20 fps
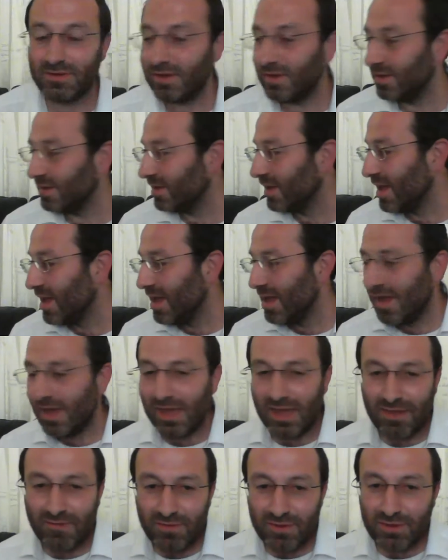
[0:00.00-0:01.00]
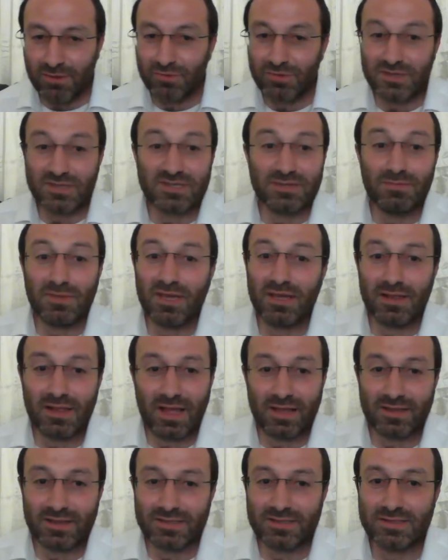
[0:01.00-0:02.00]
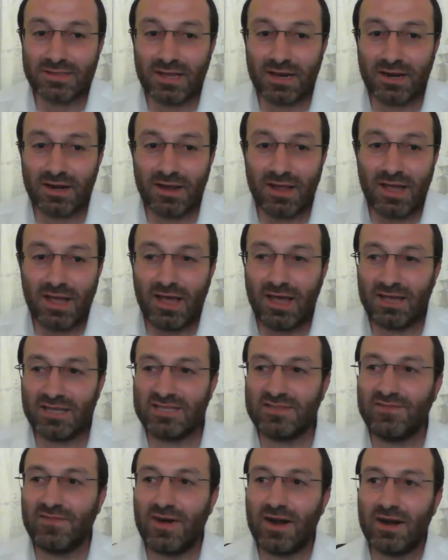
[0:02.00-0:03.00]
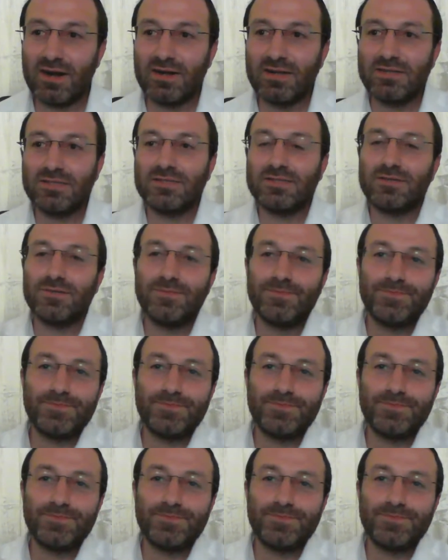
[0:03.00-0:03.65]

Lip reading: And even though this Megilat Esther, as far as